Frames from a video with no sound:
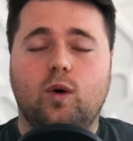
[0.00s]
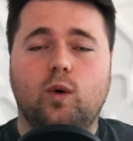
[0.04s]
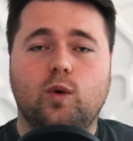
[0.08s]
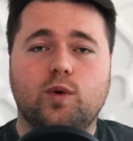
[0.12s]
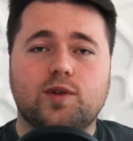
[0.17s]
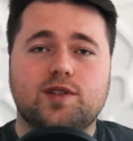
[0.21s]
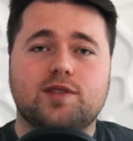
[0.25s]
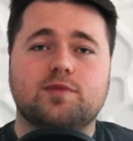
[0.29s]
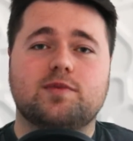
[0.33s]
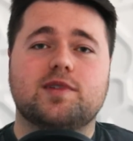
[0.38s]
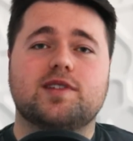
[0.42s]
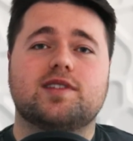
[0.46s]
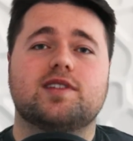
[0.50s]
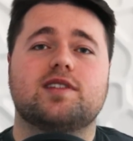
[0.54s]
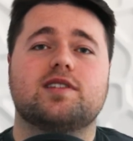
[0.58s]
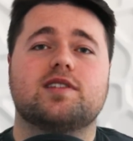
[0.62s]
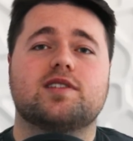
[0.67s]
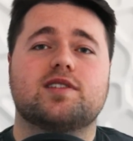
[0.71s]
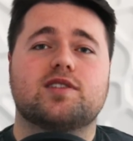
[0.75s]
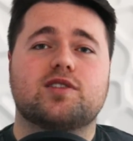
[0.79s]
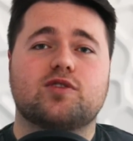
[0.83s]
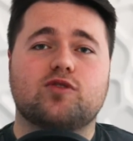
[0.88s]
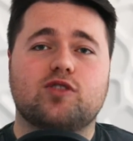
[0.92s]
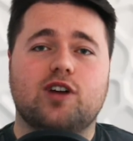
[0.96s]
Awesome to see
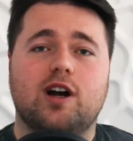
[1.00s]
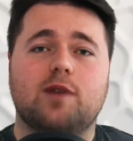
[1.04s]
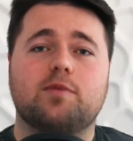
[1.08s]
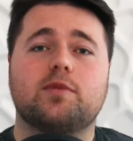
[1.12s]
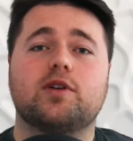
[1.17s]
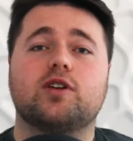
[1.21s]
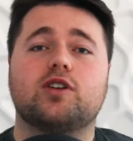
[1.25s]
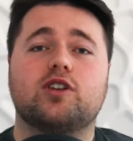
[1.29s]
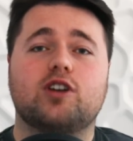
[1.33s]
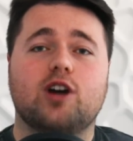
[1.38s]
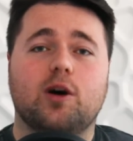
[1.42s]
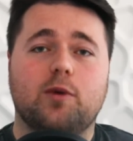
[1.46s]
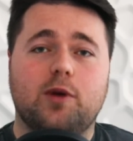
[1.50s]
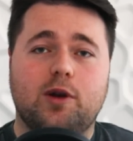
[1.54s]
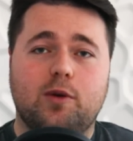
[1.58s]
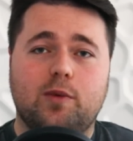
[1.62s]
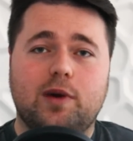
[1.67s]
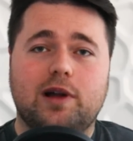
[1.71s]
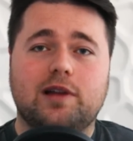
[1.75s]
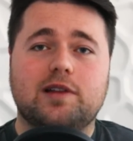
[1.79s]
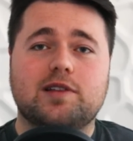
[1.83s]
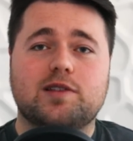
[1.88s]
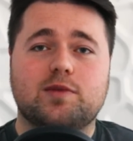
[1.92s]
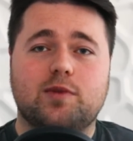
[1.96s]
the scrum going
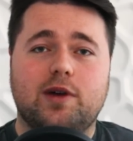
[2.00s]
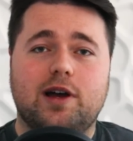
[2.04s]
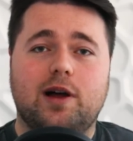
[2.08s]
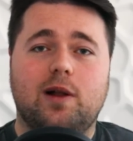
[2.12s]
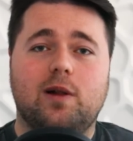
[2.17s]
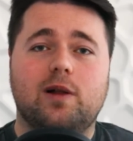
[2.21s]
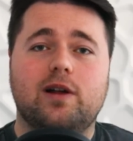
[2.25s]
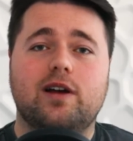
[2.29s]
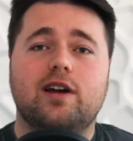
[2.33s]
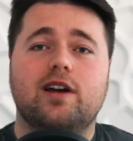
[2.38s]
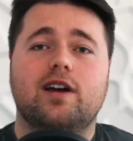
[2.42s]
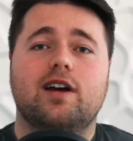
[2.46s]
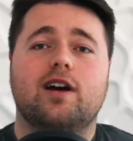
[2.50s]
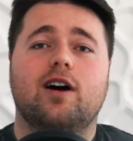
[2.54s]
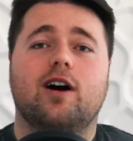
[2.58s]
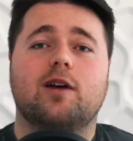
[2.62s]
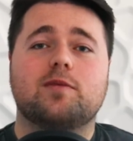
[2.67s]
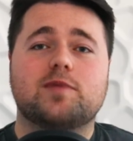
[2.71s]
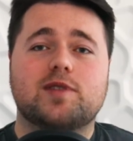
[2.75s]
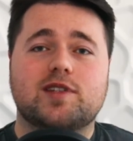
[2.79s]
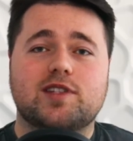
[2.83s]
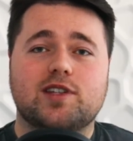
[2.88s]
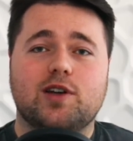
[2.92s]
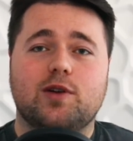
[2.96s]
well as well.
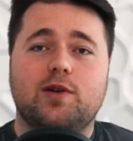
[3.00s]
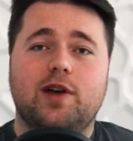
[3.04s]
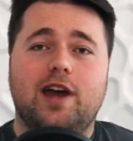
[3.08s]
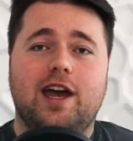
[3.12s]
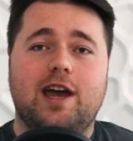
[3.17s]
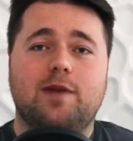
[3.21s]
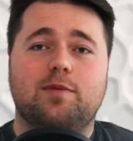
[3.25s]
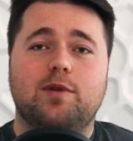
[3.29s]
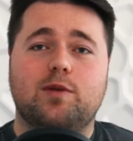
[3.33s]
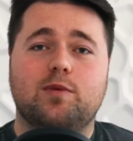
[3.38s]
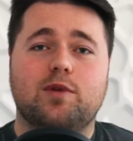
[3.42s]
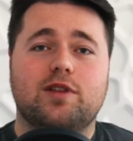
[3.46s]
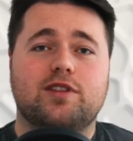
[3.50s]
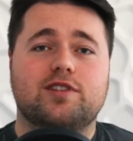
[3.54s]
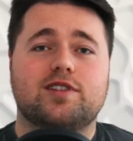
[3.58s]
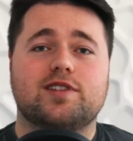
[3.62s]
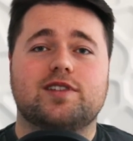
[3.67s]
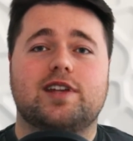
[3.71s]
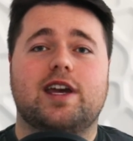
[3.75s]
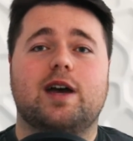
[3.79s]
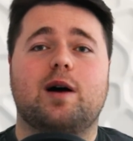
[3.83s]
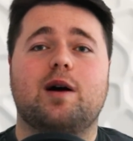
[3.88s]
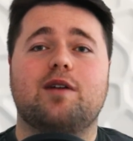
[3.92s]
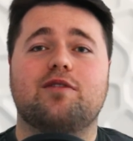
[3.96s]
I'm so happy with
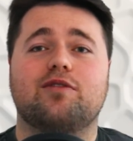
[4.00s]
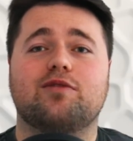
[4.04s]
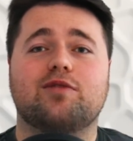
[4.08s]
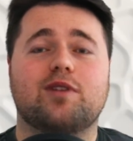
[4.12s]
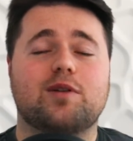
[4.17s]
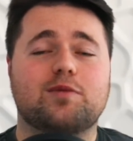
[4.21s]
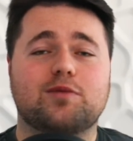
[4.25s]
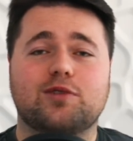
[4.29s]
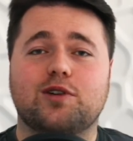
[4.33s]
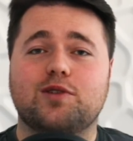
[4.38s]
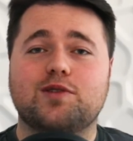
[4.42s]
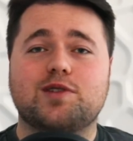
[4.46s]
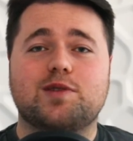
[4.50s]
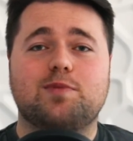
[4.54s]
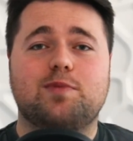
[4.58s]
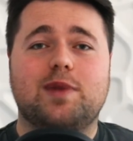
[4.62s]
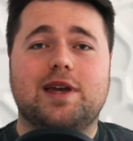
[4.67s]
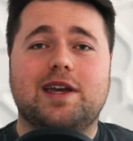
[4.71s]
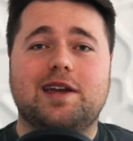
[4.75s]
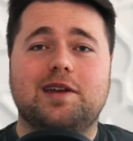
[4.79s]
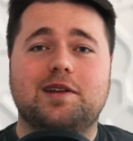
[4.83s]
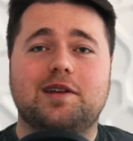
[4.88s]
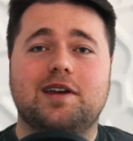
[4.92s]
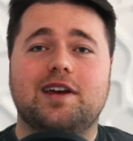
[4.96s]
just how our front row's
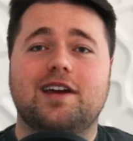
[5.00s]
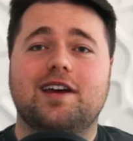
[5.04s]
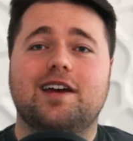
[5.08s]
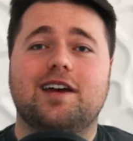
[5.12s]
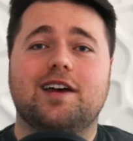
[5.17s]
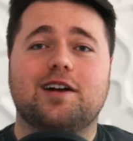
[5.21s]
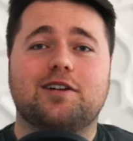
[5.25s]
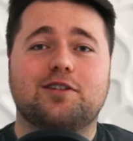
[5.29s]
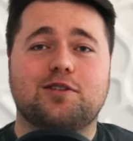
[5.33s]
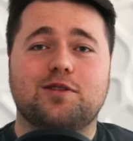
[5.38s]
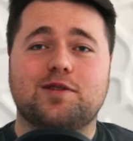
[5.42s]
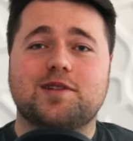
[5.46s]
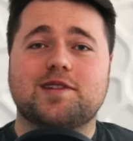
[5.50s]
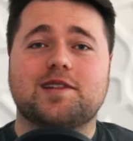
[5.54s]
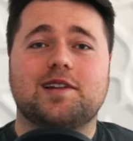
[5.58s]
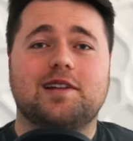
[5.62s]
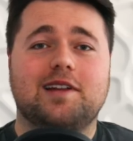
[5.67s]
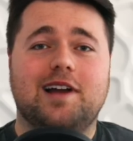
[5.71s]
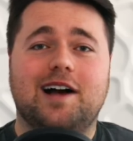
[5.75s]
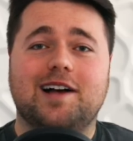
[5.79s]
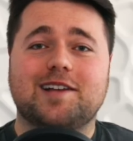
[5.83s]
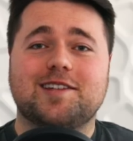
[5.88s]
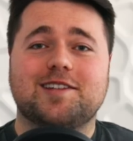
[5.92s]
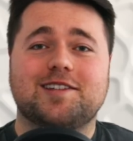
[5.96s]
been across the
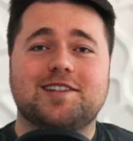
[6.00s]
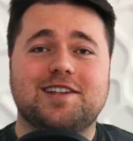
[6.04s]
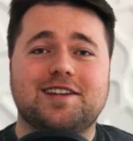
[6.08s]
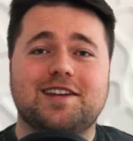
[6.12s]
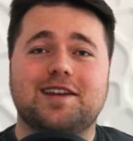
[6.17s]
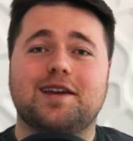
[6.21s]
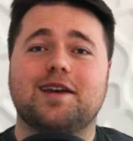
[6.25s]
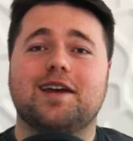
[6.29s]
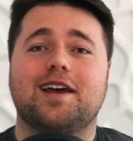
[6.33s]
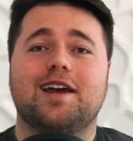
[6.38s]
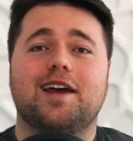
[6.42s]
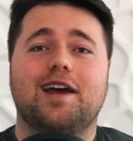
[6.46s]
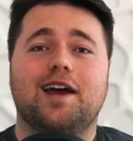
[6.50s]
last year.